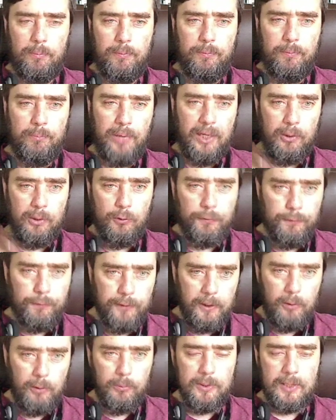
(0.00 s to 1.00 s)

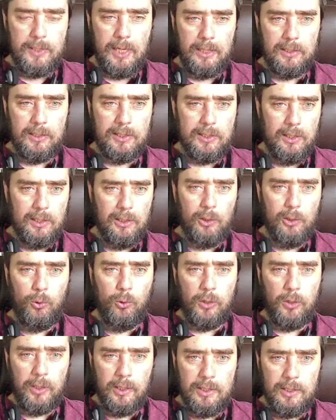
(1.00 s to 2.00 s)
biofilm? Is that a single
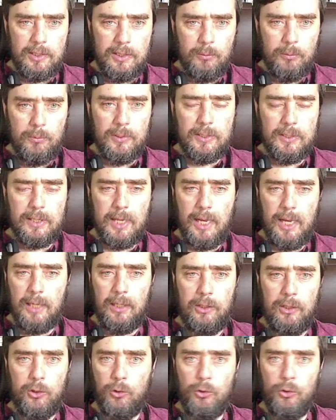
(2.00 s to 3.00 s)
organism? Is that
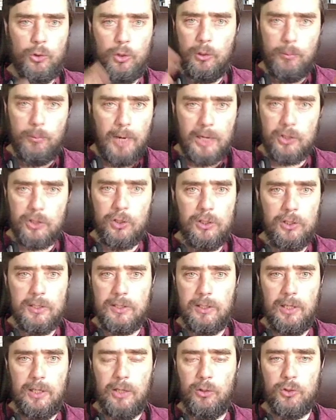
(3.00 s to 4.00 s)
a, you know, you can imagine these
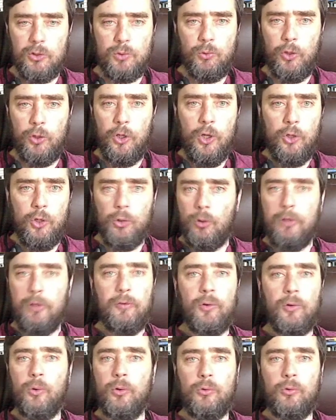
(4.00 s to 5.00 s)
scenarios where you don't
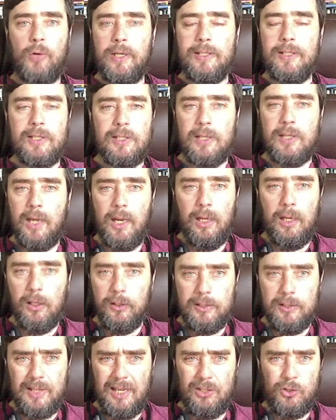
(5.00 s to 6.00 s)
even know the right scale.
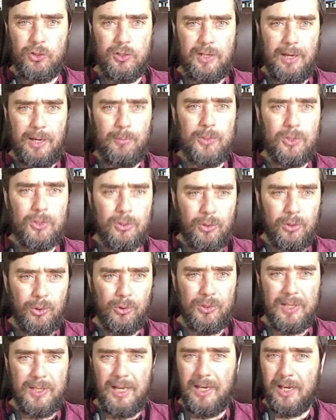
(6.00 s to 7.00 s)
Is that just chemistry, or
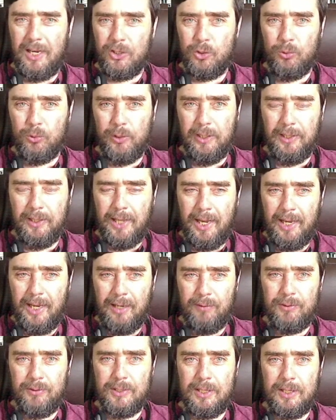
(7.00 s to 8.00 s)
is that actually
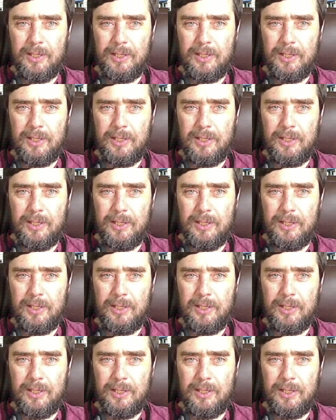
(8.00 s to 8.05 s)
alive? Is that,